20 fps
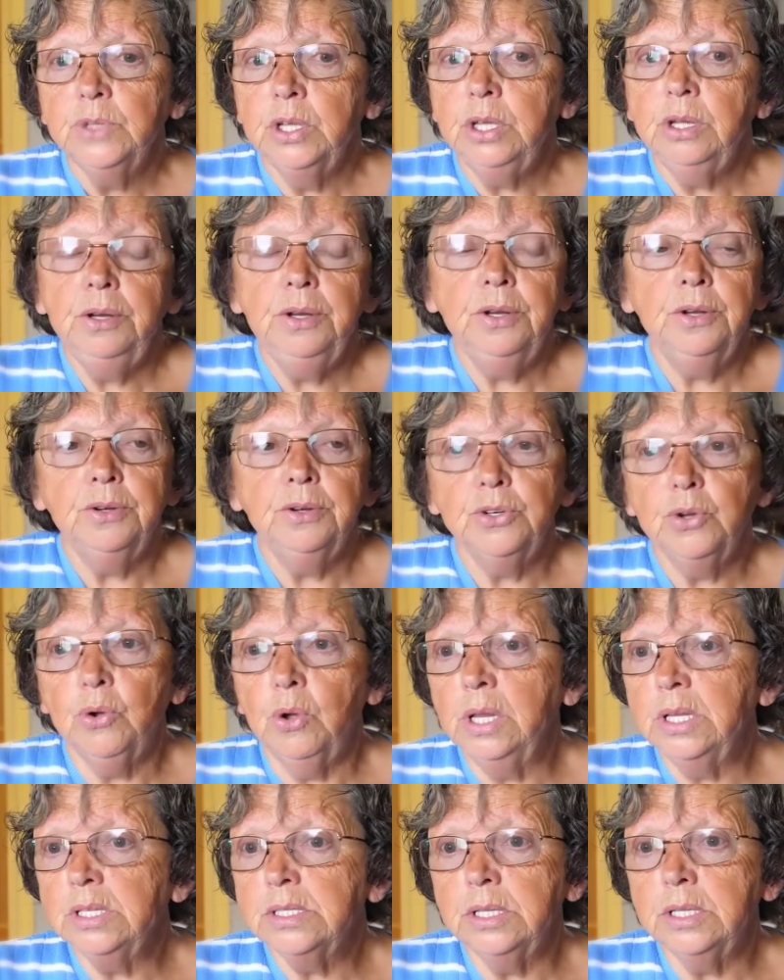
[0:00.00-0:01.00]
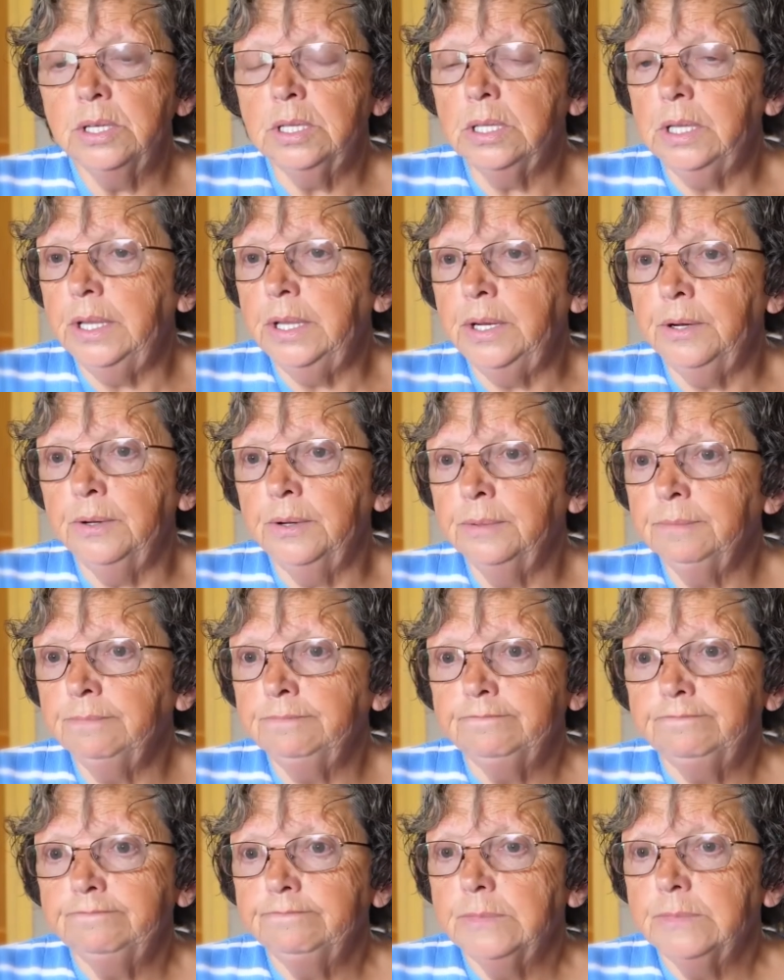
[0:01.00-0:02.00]
Your toilets look cleaner.
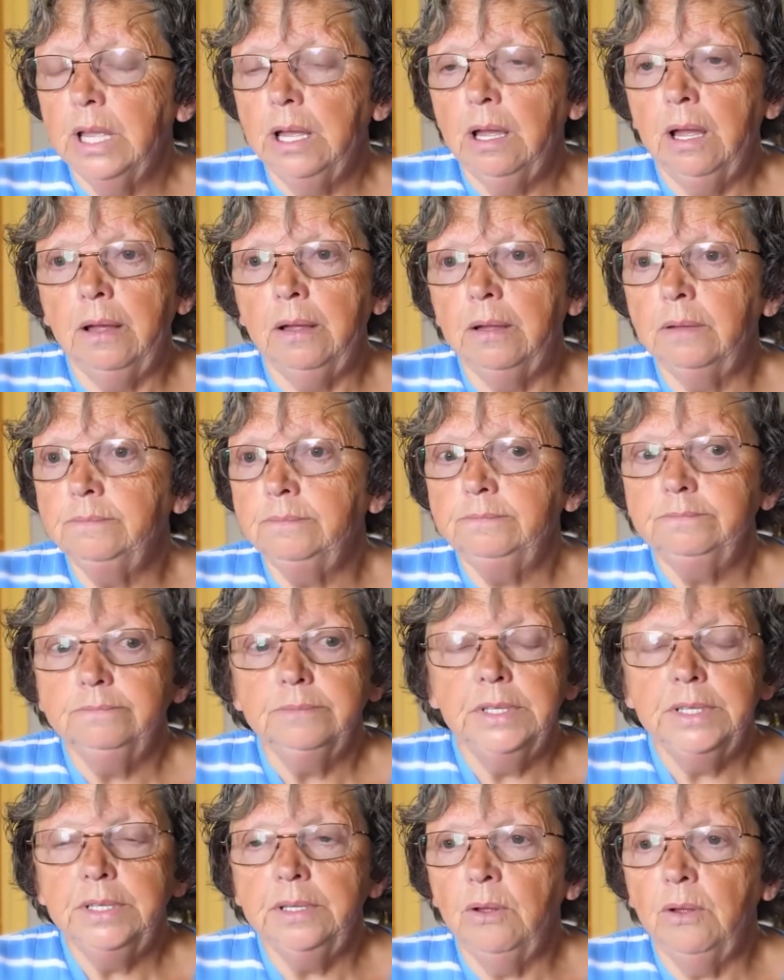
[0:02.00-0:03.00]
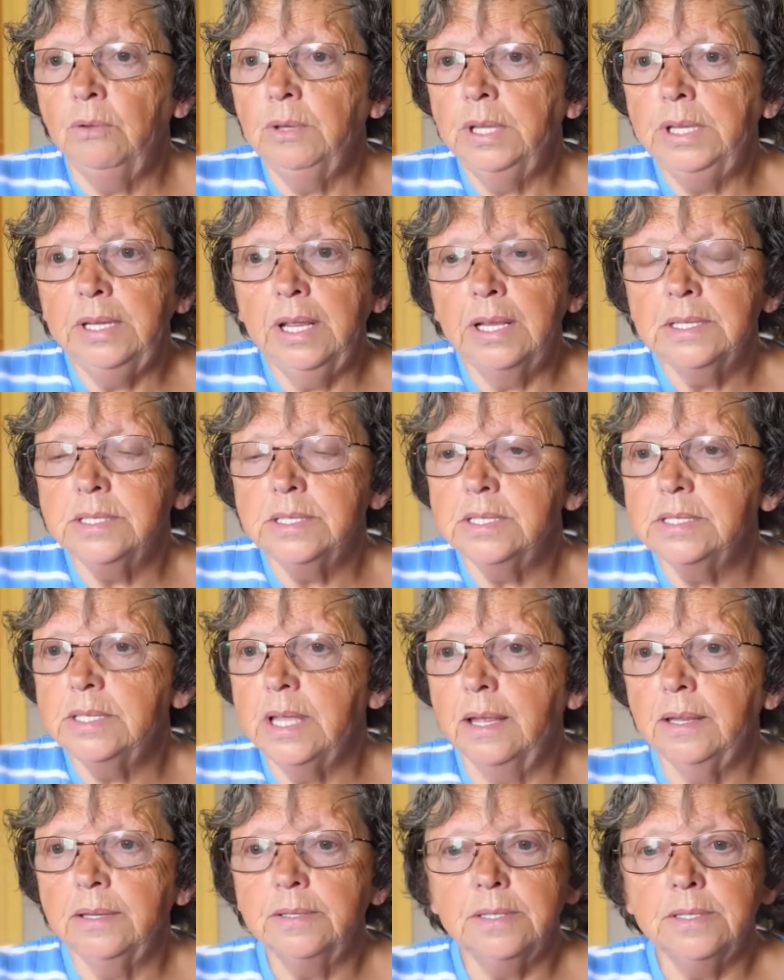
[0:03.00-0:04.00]
Only takes a
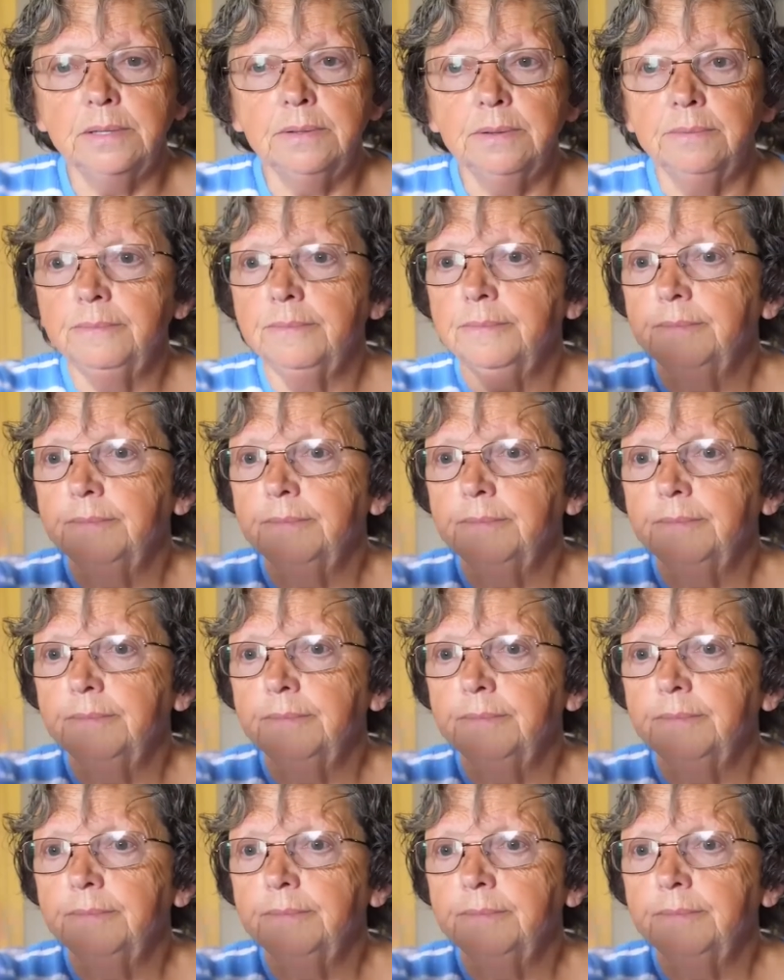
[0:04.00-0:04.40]
second to,